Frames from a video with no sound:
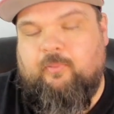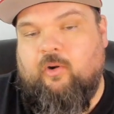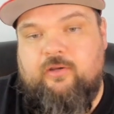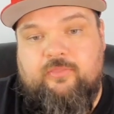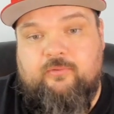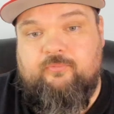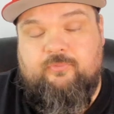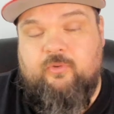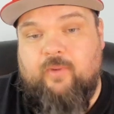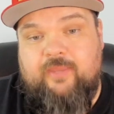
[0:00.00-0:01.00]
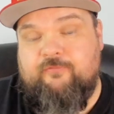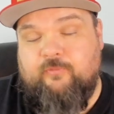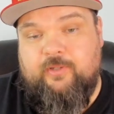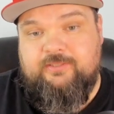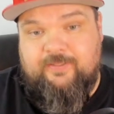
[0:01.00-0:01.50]
part of the way the
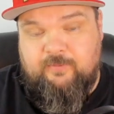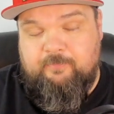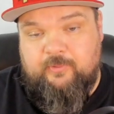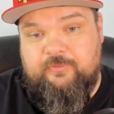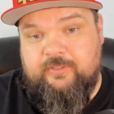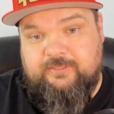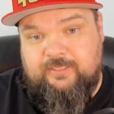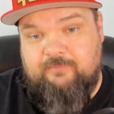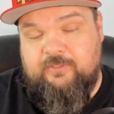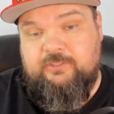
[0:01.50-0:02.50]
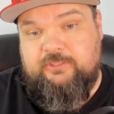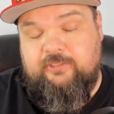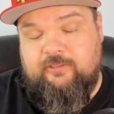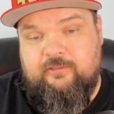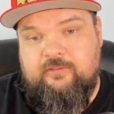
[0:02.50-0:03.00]
49ers have to build their team this
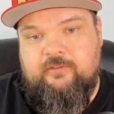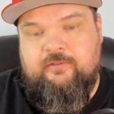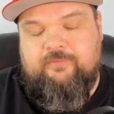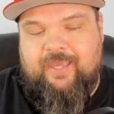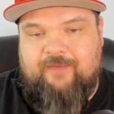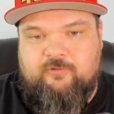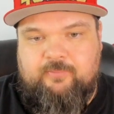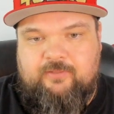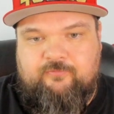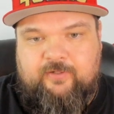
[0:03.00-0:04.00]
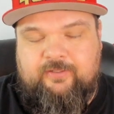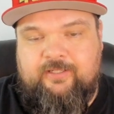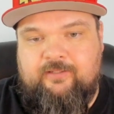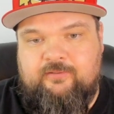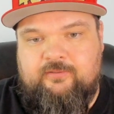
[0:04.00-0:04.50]
year. They have to be
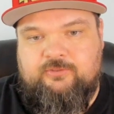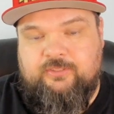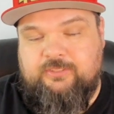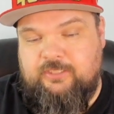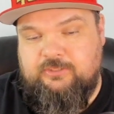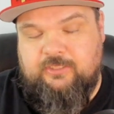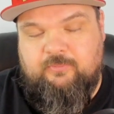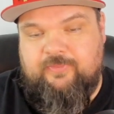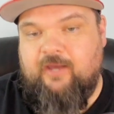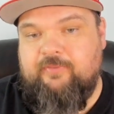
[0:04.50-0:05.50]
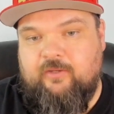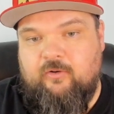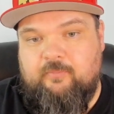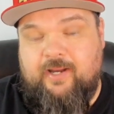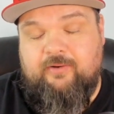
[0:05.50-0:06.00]
very strategic with how they
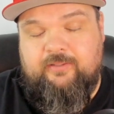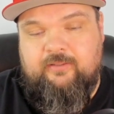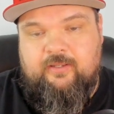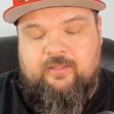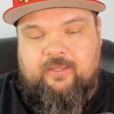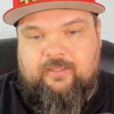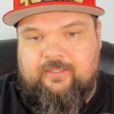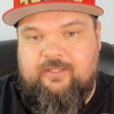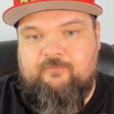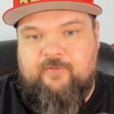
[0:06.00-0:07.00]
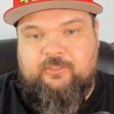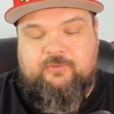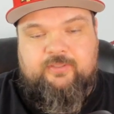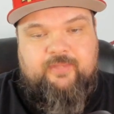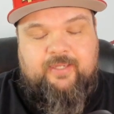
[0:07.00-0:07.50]
go about it. And getting a
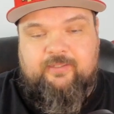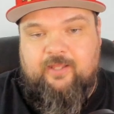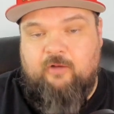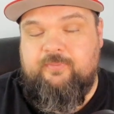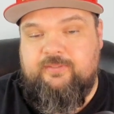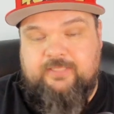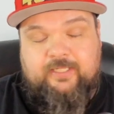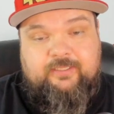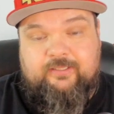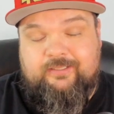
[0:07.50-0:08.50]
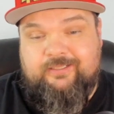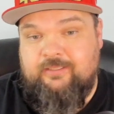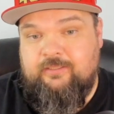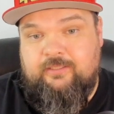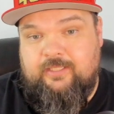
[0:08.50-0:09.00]
veteran that can help in the secondary
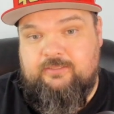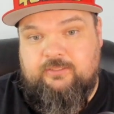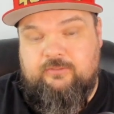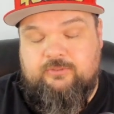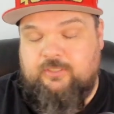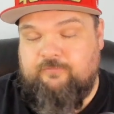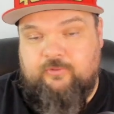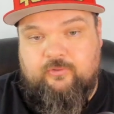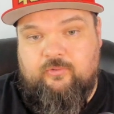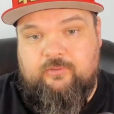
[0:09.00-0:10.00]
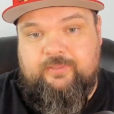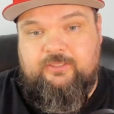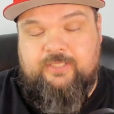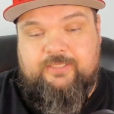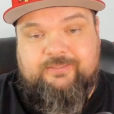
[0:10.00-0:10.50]
is huge. And if you're going
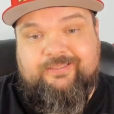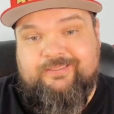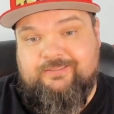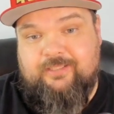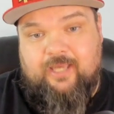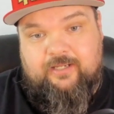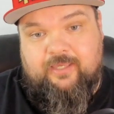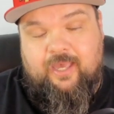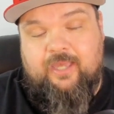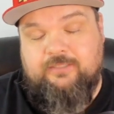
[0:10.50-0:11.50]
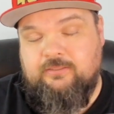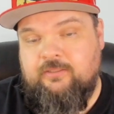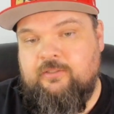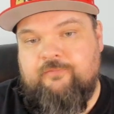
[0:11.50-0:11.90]
ring chasing, these are the kind of guys